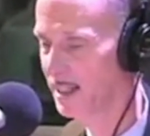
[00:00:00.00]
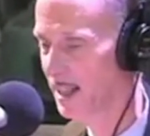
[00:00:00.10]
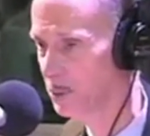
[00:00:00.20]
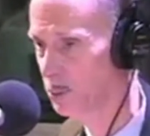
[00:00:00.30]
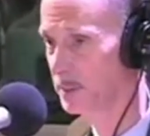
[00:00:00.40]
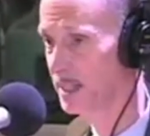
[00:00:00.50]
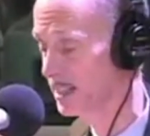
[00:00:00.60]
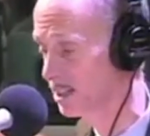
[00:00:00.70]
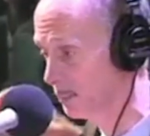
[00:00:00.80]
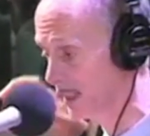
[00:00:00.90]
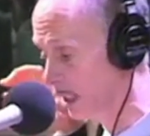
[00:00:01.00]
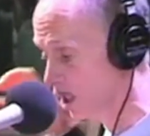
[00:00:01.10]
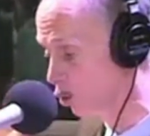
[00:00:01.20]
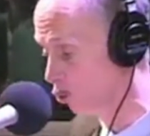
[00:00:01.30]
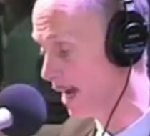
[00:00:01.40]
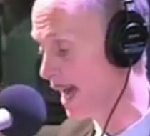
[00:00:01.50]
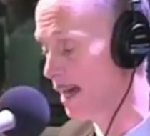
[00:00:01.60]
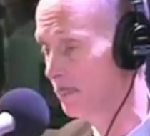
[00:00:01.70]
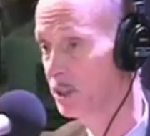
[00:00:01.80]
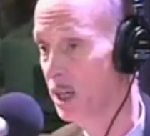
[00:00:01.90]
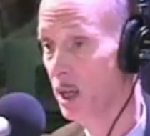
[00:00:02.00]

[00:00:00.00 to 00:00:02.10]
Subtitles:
and the woman next to me grabbed